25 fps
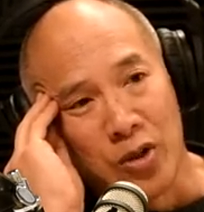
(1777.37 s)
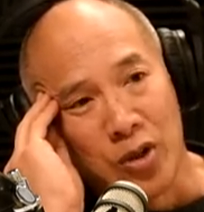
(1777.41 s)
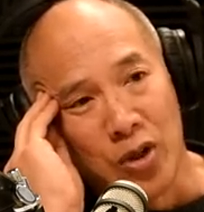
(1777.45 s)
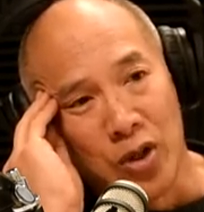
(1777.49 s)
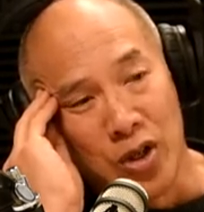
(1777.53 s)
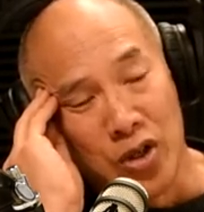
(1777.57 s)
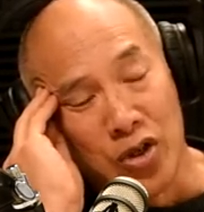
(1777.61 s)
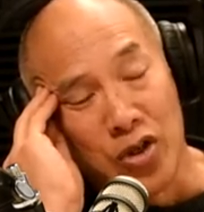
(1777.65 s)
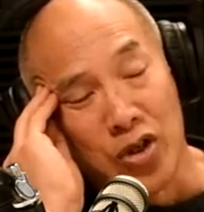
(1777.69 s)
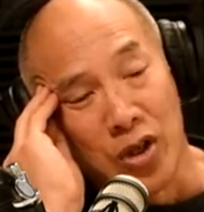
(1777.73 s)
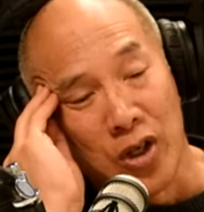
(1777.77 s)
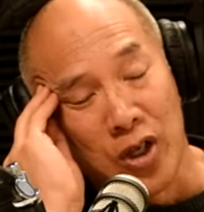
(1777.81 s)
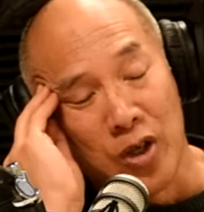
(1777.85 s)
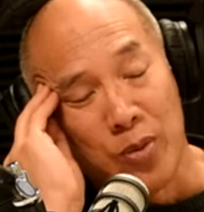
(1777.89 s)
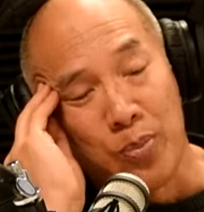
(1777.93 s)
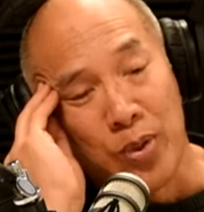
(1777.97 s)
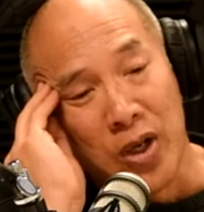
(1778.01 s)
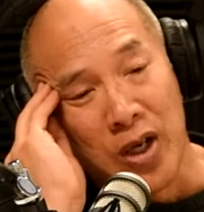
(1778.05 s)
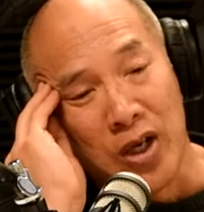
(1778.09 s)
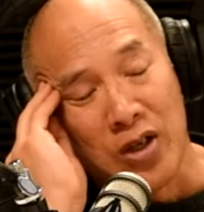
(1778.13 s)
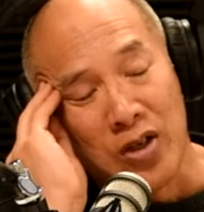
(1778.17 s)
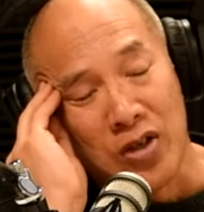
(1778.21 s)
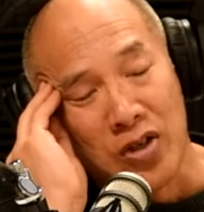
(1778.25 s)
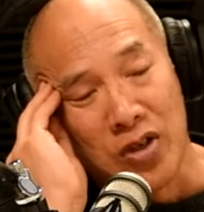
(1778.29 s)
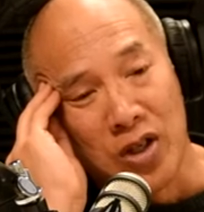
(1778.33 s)
and certainly
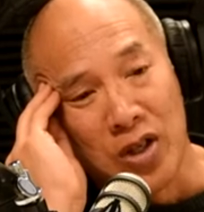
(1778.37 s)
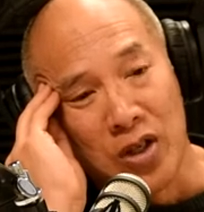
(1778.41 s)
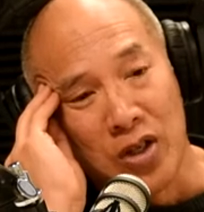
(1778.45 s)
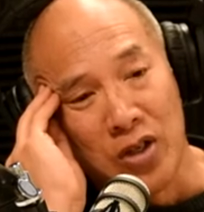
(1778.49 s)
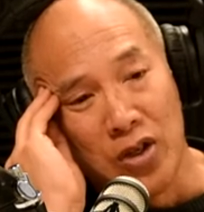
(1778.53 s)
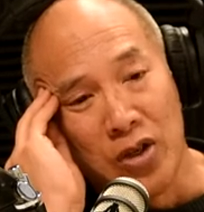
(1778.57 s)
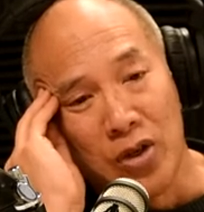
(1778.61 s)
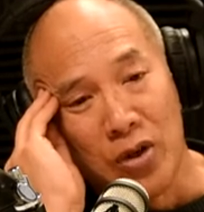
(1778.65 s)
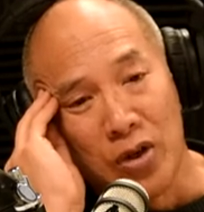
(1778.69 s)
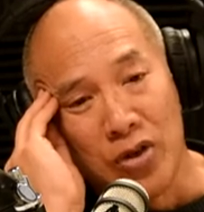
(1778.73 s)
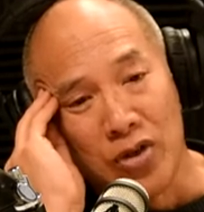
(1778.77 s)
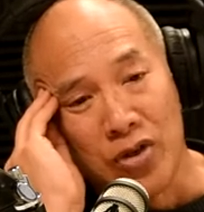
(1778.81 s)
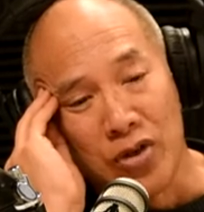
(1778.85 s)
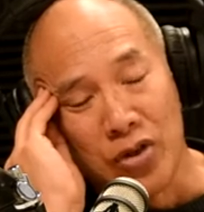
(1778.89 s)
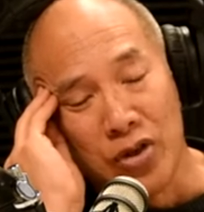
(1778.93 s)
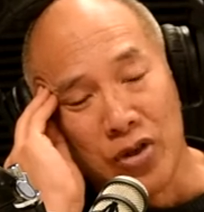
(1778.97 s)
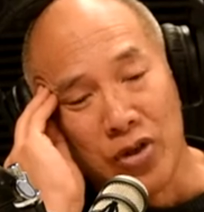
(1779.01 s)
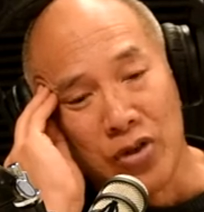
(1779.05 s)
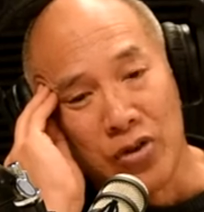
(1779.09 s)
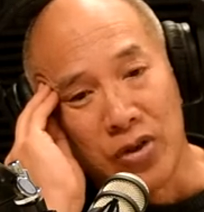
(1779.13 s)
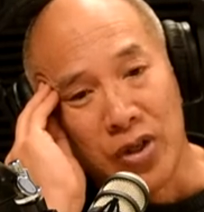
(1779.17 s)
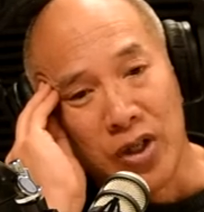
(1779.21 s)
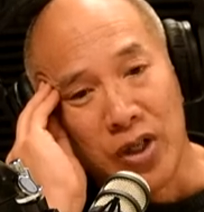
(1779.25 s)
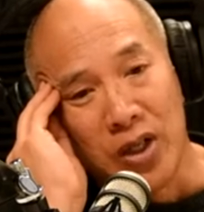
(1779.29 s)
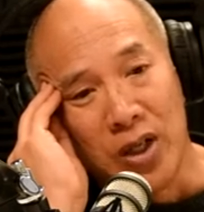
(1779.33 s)
practicing
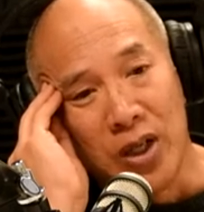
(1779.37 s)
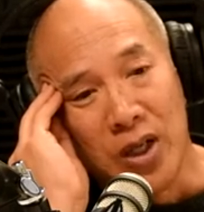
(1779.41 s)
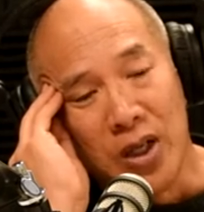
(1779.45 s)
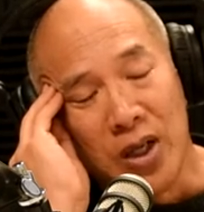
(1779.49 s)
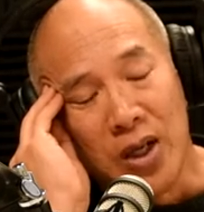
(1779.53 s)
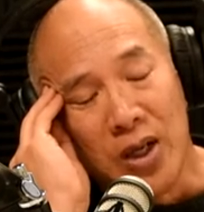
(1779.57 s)
neurosurgery.